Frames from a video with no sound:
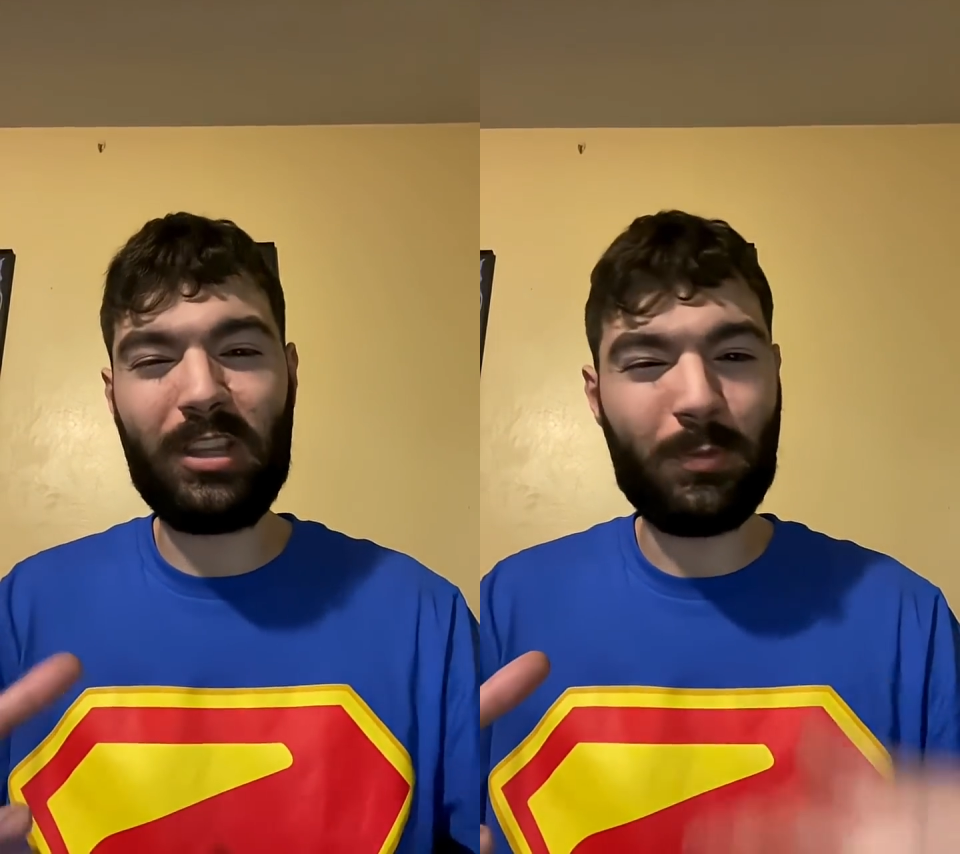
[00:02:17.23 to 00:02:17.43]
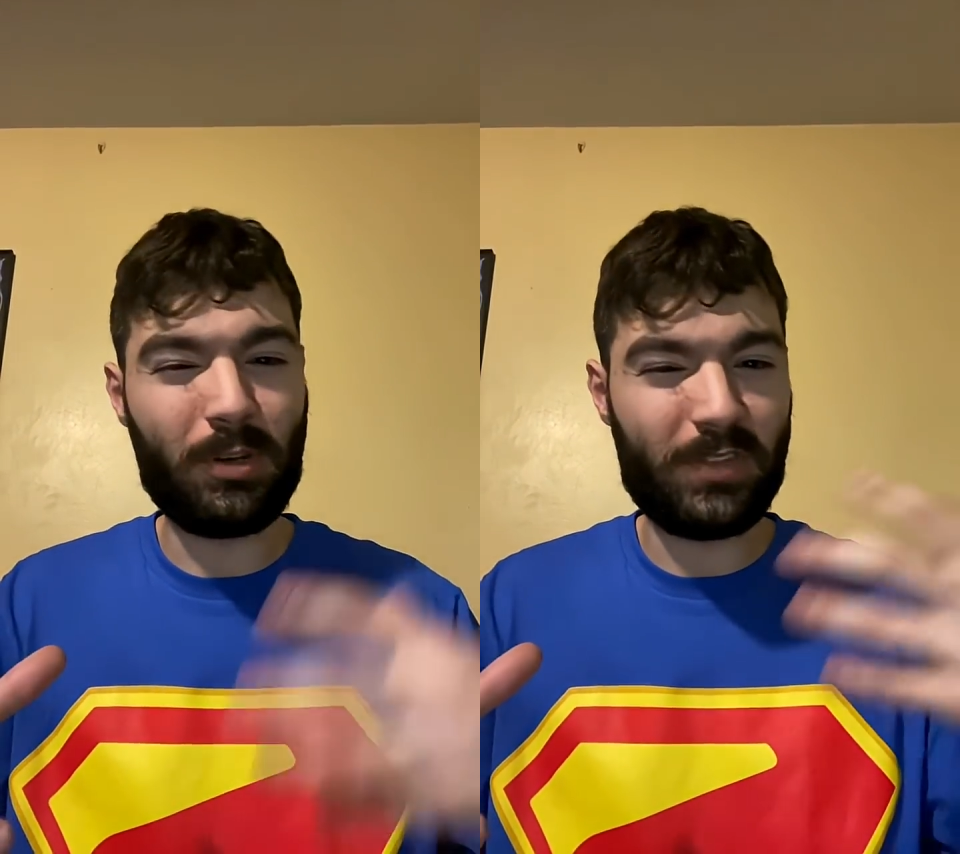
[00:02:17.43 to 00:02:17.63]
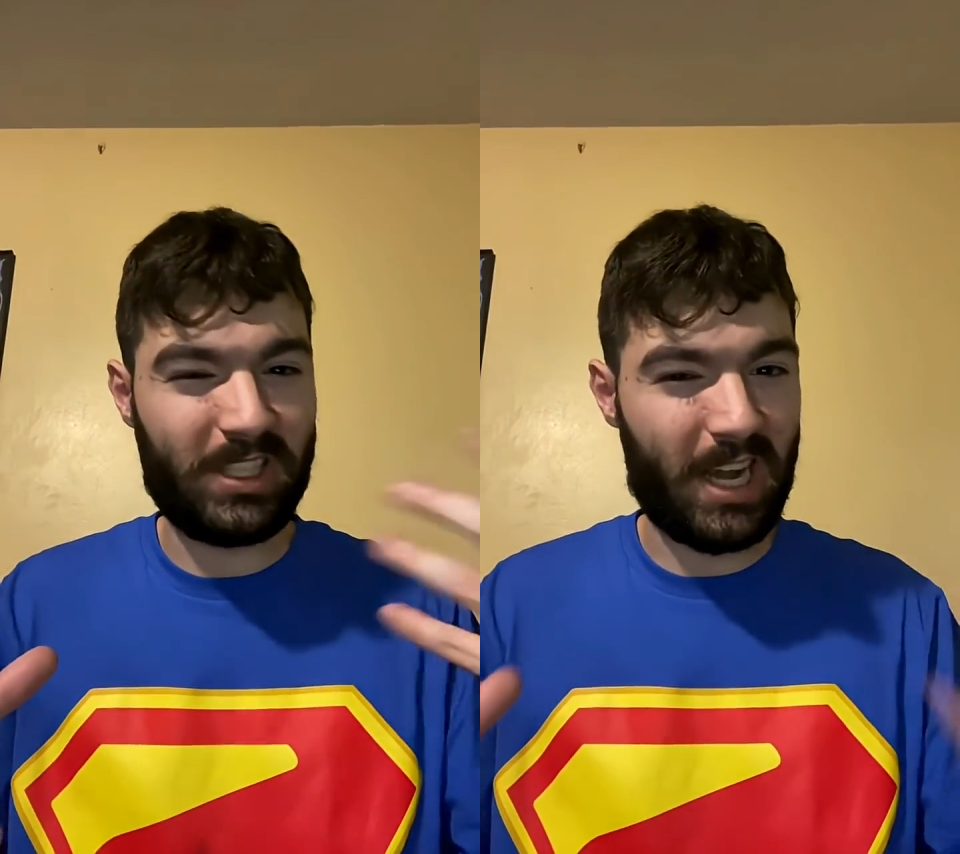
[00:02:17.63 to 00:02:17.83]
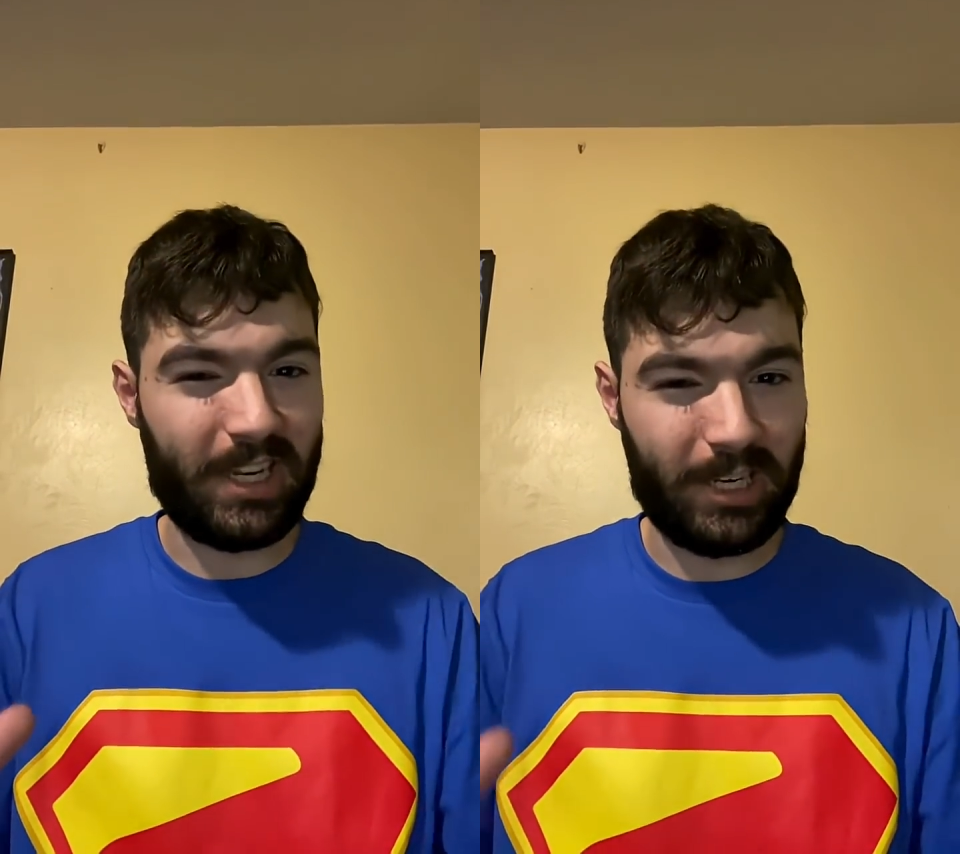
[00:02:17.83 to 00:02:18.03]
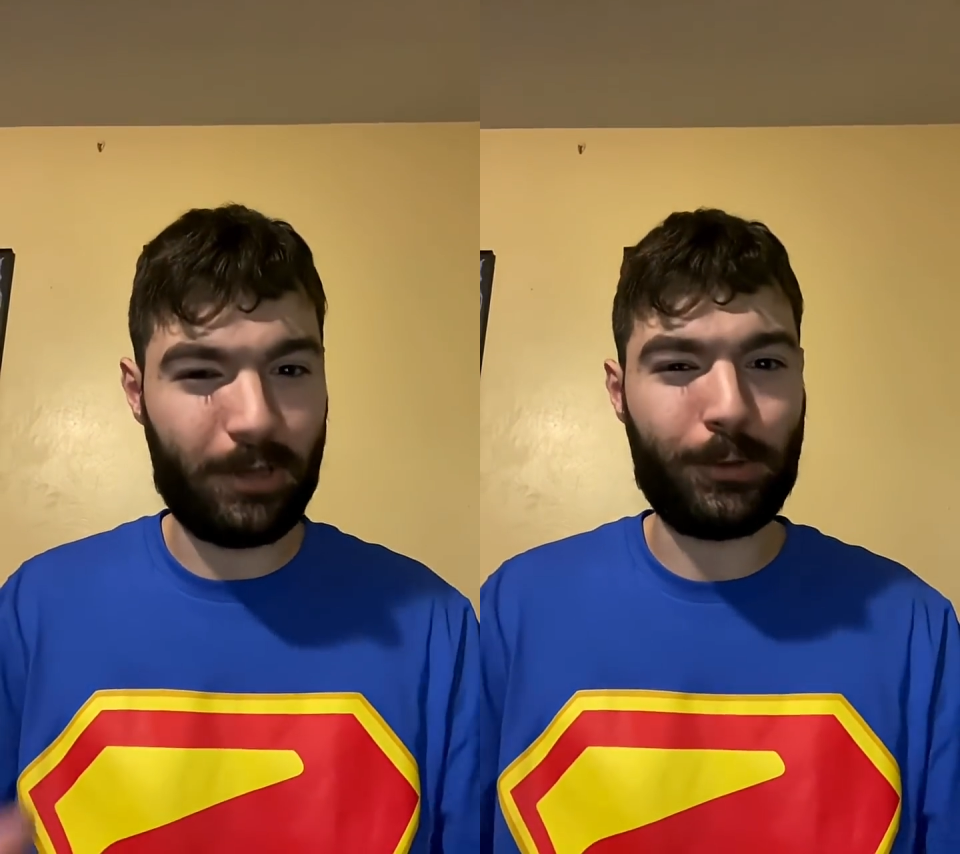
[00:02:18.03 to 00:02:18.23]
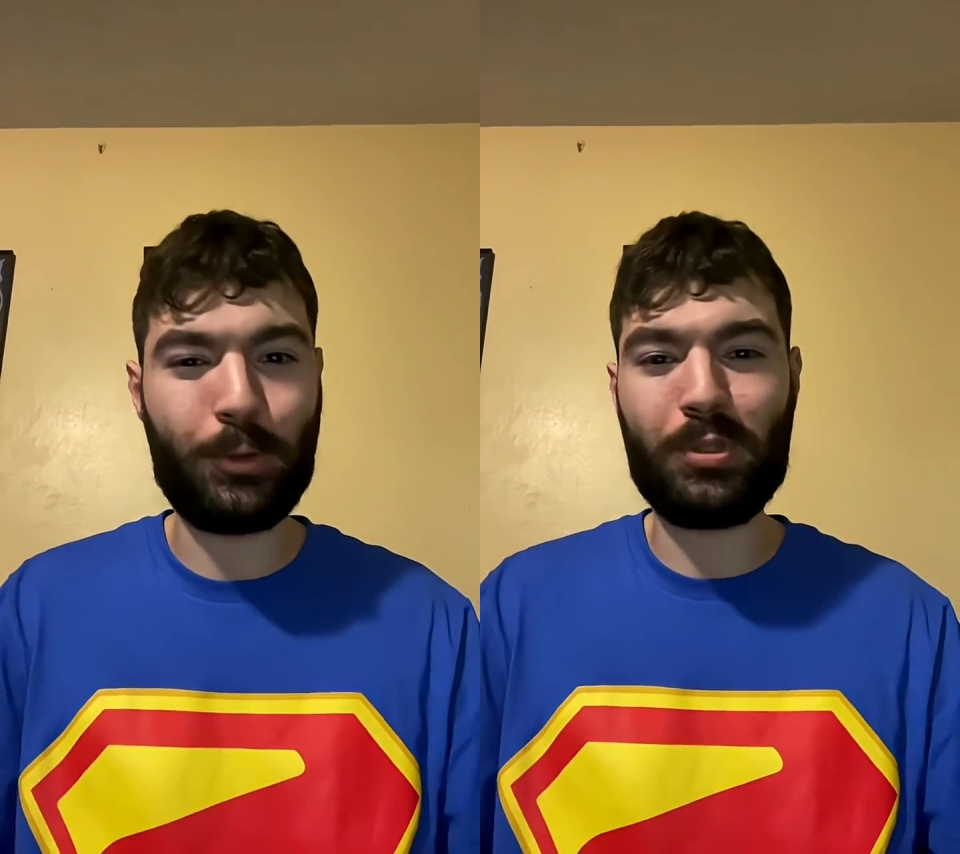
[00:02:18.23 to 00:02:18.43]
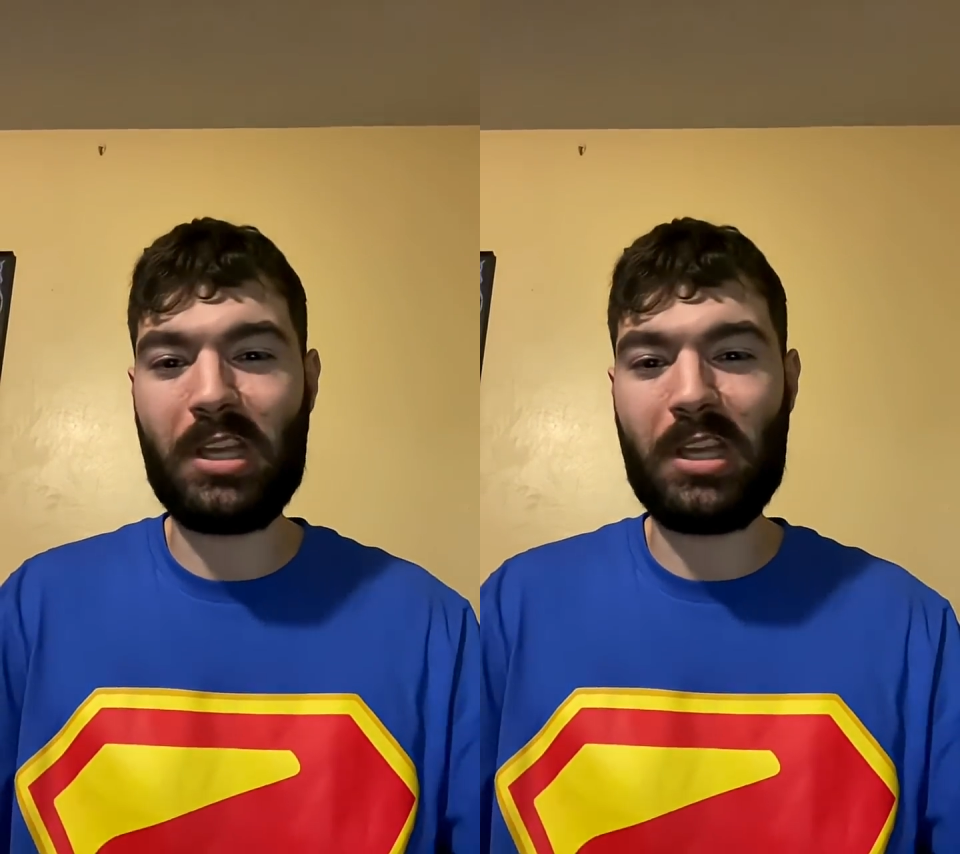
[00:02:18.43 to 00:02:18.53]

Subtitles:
number of side characters